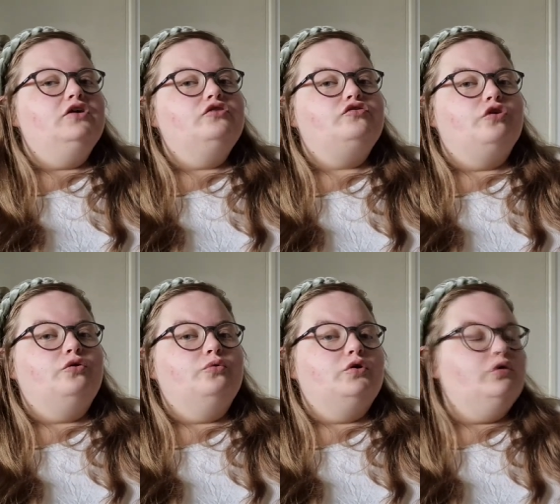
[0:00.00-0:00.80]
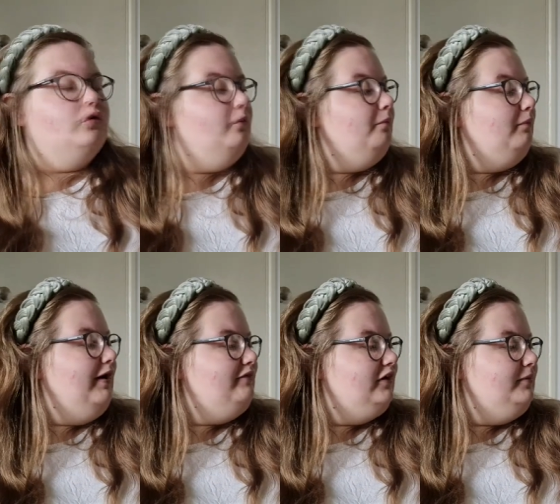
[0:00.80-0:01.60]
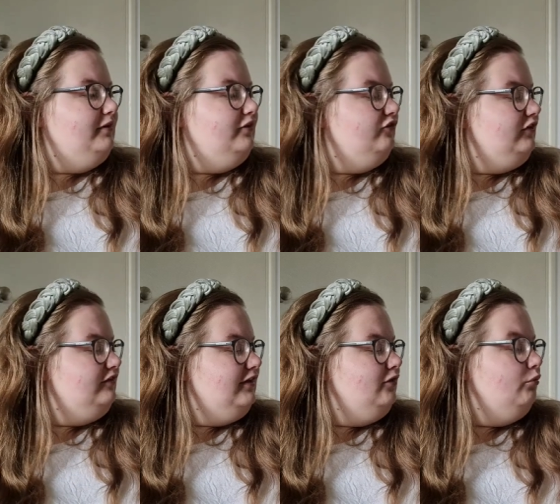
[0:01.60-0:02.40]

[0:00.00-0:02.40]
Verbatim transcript: so my recommendation is that you